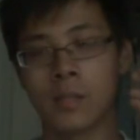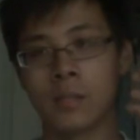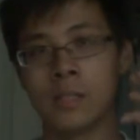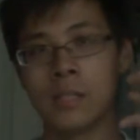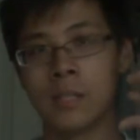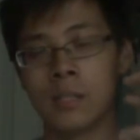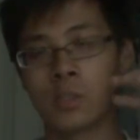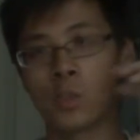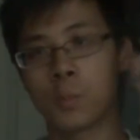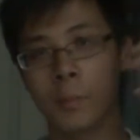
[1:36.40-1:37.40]
the
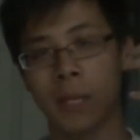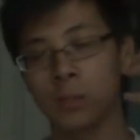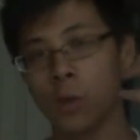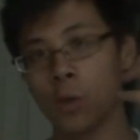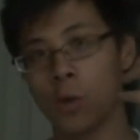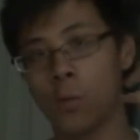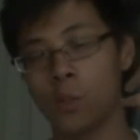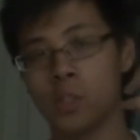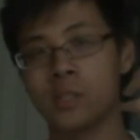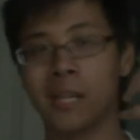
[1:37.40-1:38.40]
Superman logo,
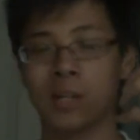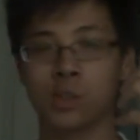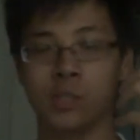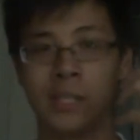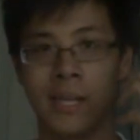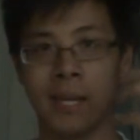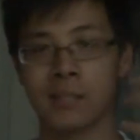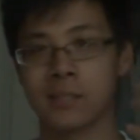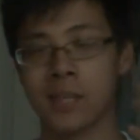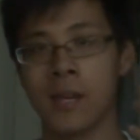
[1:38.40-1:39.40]
which isn't actually an
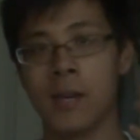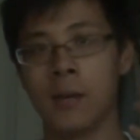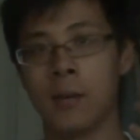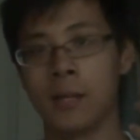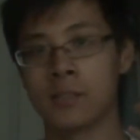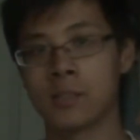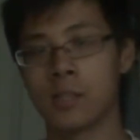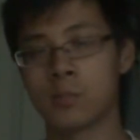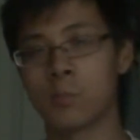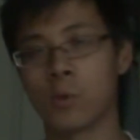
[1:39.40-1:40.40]
S. It's
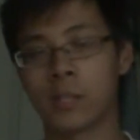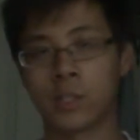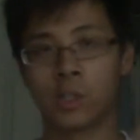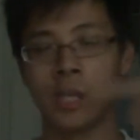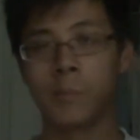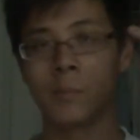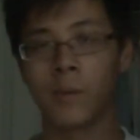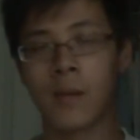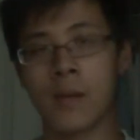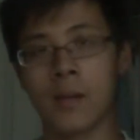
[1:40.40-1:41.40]
it's more like a shape,
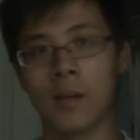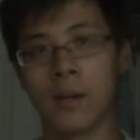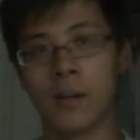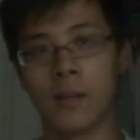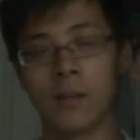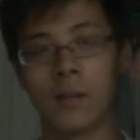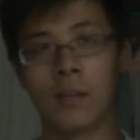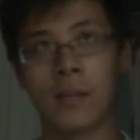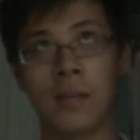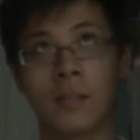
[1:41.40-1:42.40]
uh,
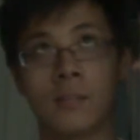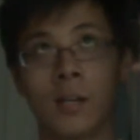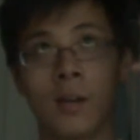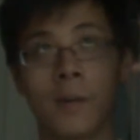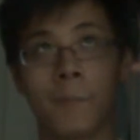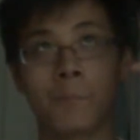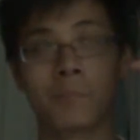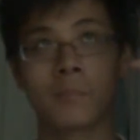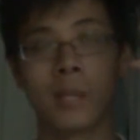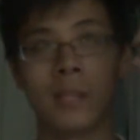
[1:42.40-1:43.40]
and um,
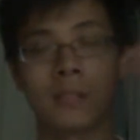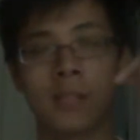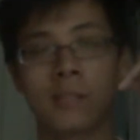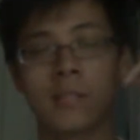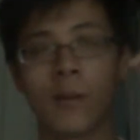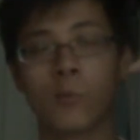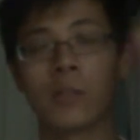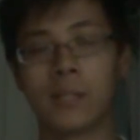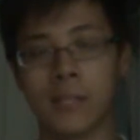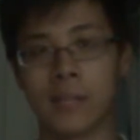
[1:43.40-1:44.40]
it's it's not
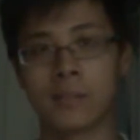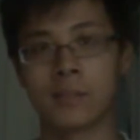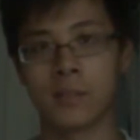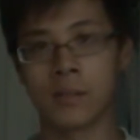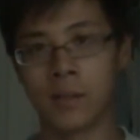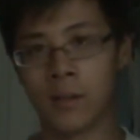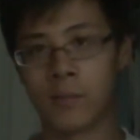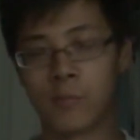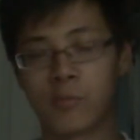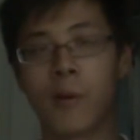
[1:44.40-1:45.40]
really an S uh,
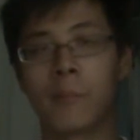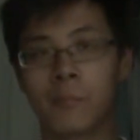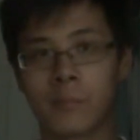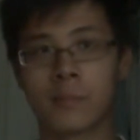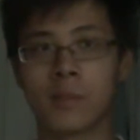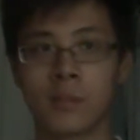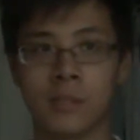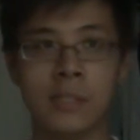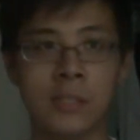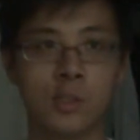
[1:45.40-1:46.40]
from
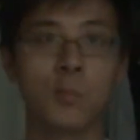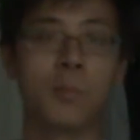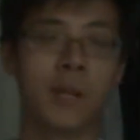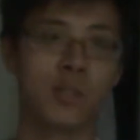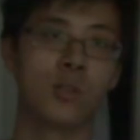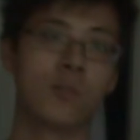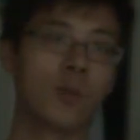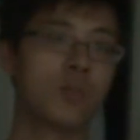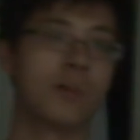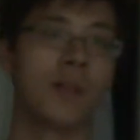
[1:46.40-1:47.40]
the Superman
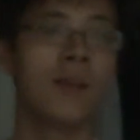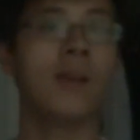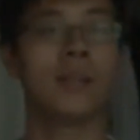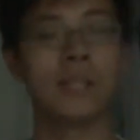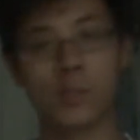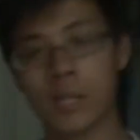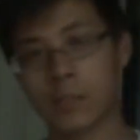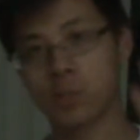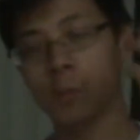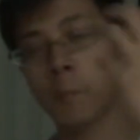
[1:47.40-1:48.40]
universe. But yeah, you got
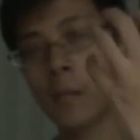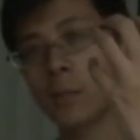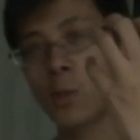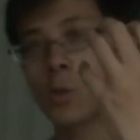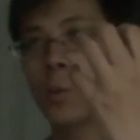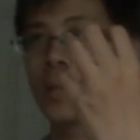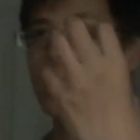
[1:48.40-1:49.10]
the Superman logo and